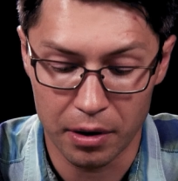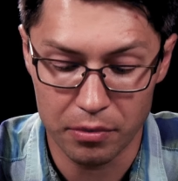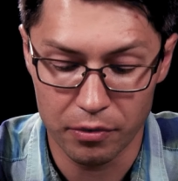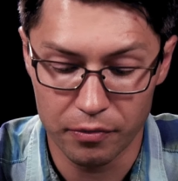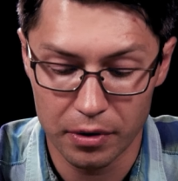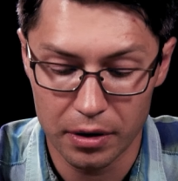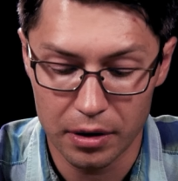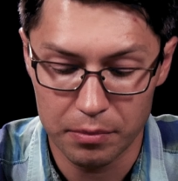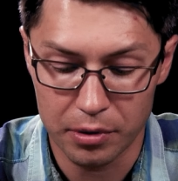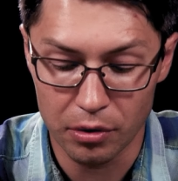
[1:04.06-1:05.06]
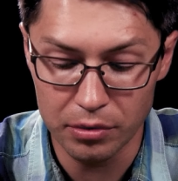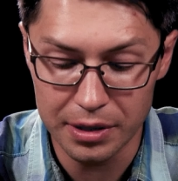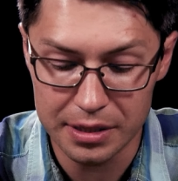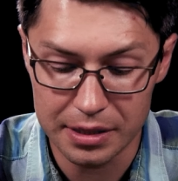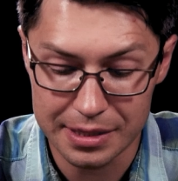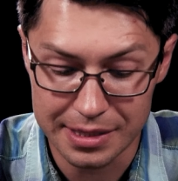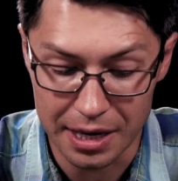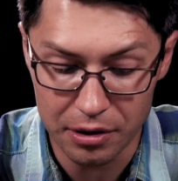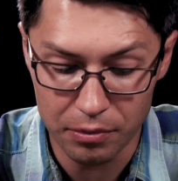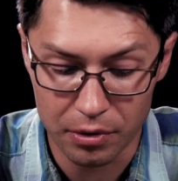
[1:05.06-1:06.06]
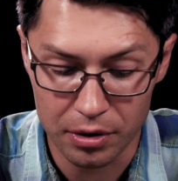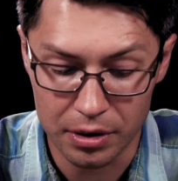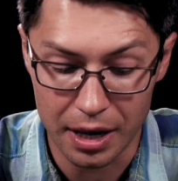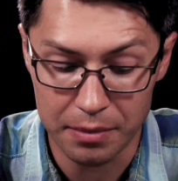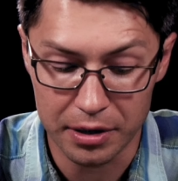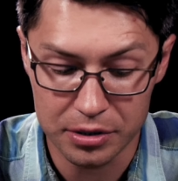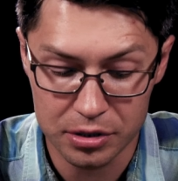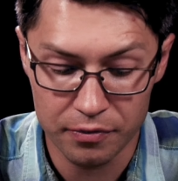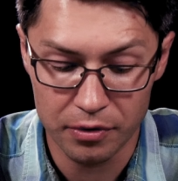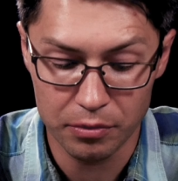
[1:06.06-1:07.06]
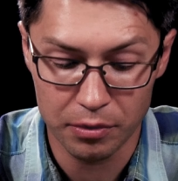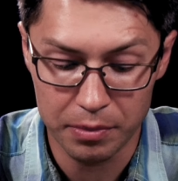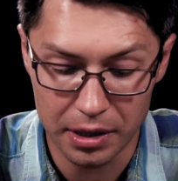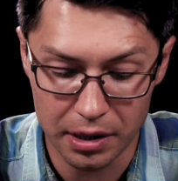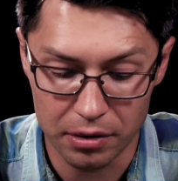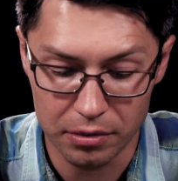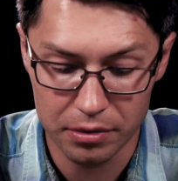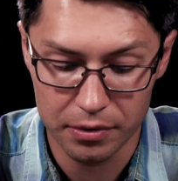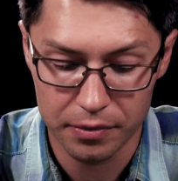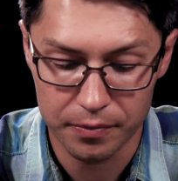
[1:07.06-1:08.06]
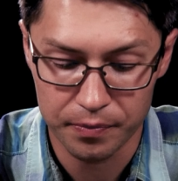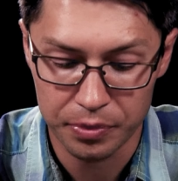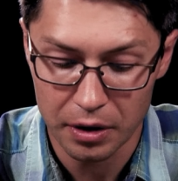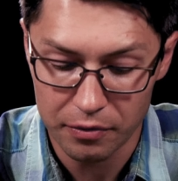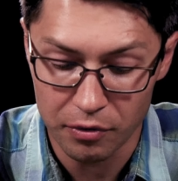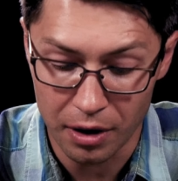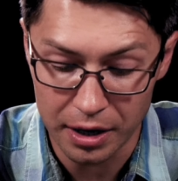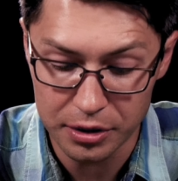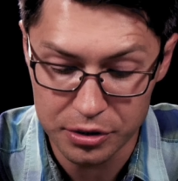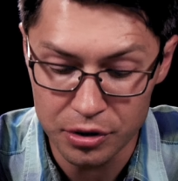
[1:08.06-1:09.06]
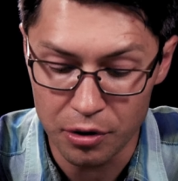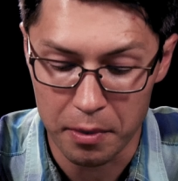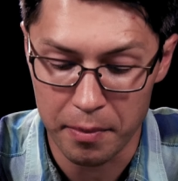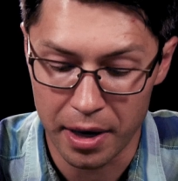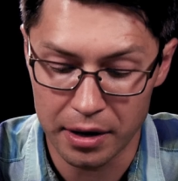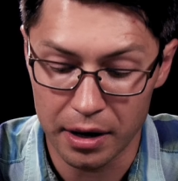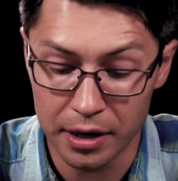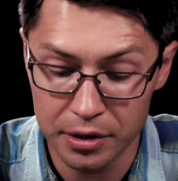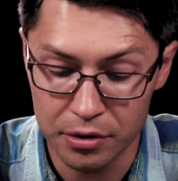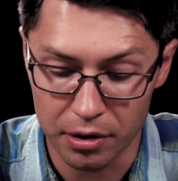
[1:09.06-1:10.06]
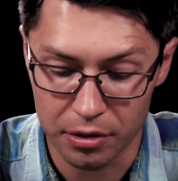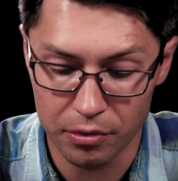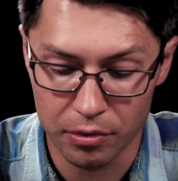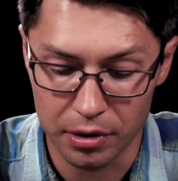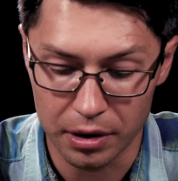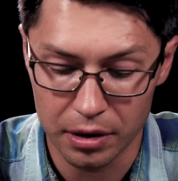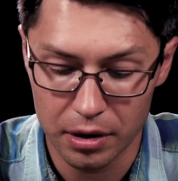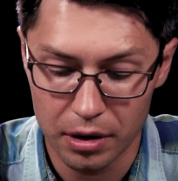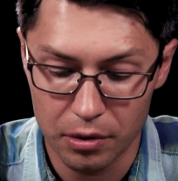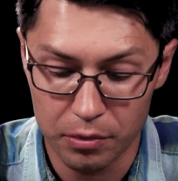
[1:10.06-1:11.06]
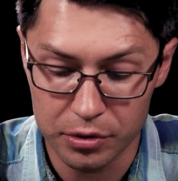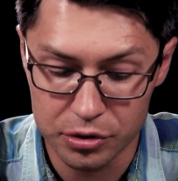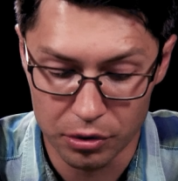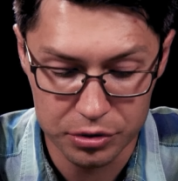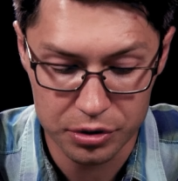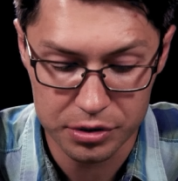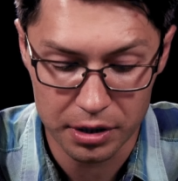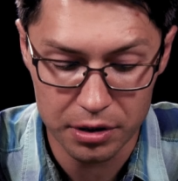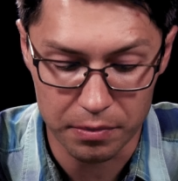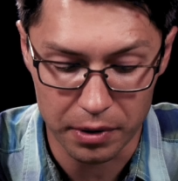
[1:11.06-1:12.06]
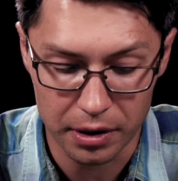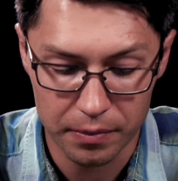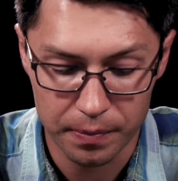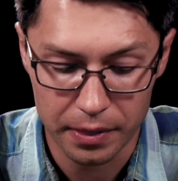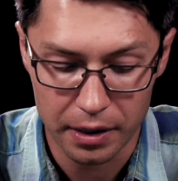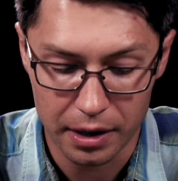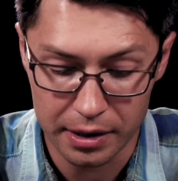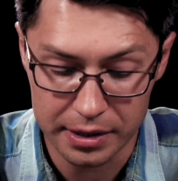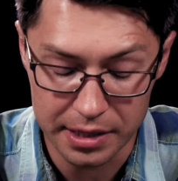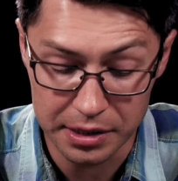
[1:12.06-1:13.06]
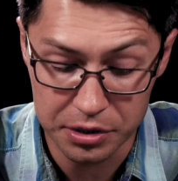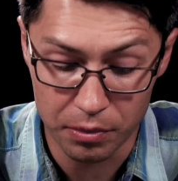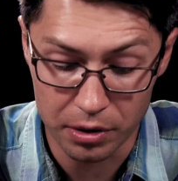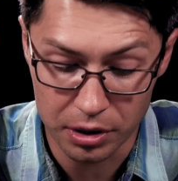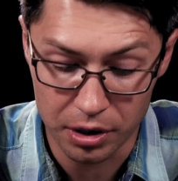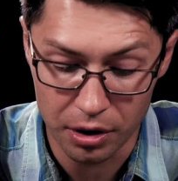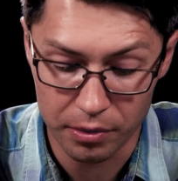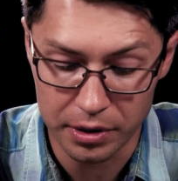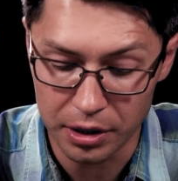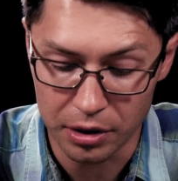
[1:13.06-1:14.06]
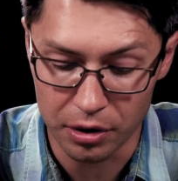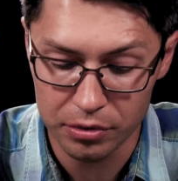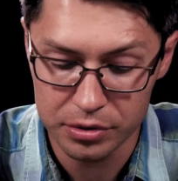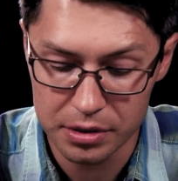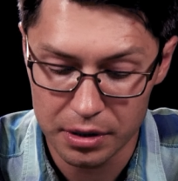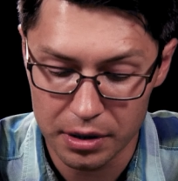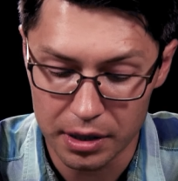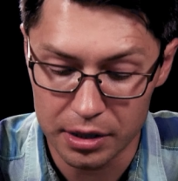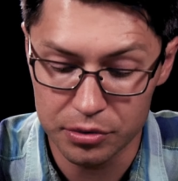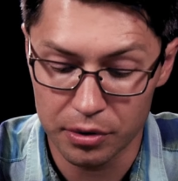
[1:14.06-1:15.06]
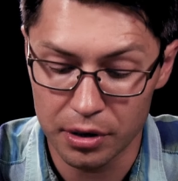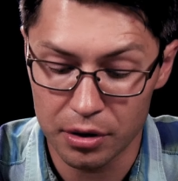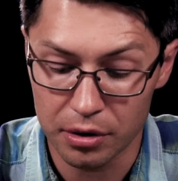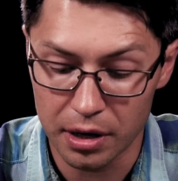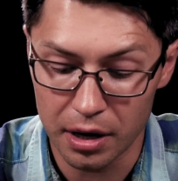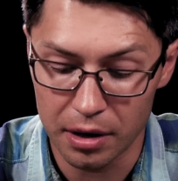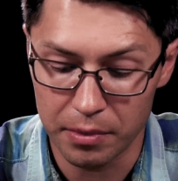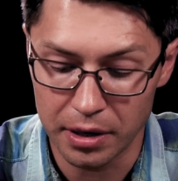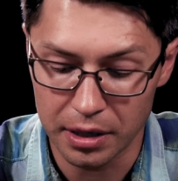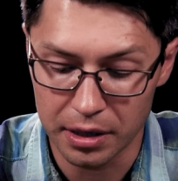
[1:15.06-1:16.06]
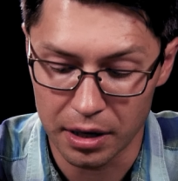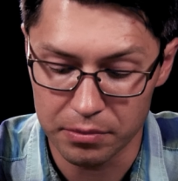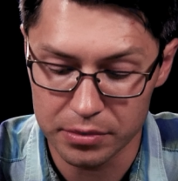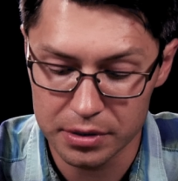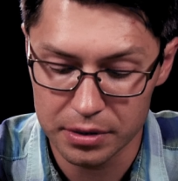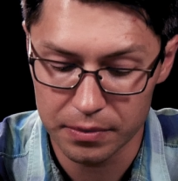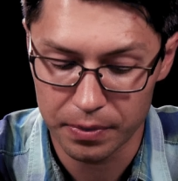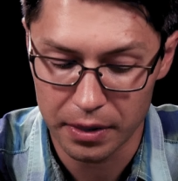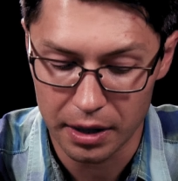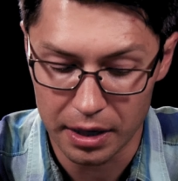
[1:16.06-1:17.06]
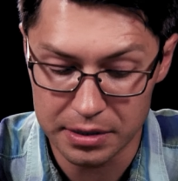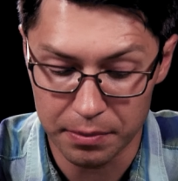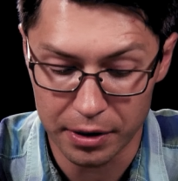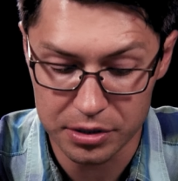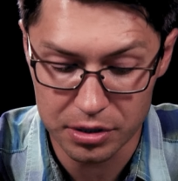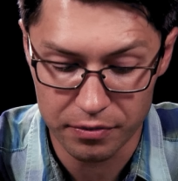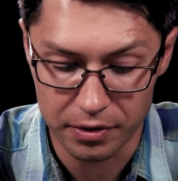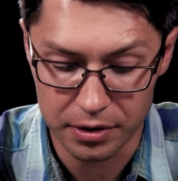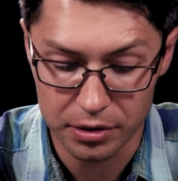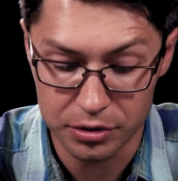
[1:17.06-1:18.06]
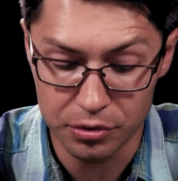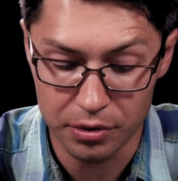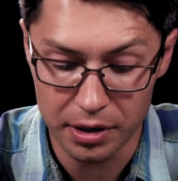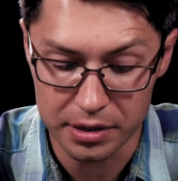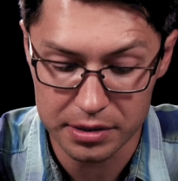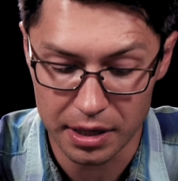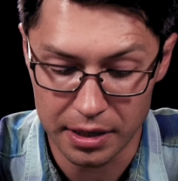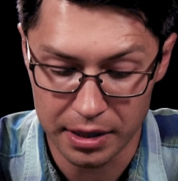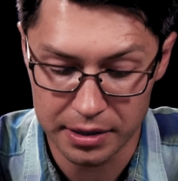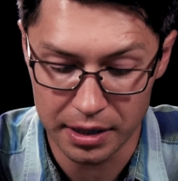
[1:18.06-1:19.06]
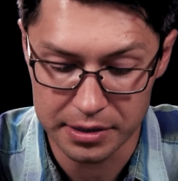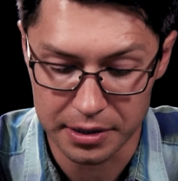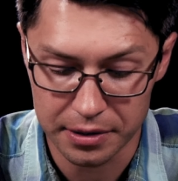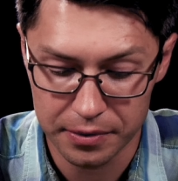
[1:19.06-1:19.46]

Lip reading: roof, but only to say the word, and my servant will be healed. For I too am a man under authority, with soldiers under me. And I say to one, Go, and he goes, and to another, Come, and he comes. And to my servant, Do this, and he does it.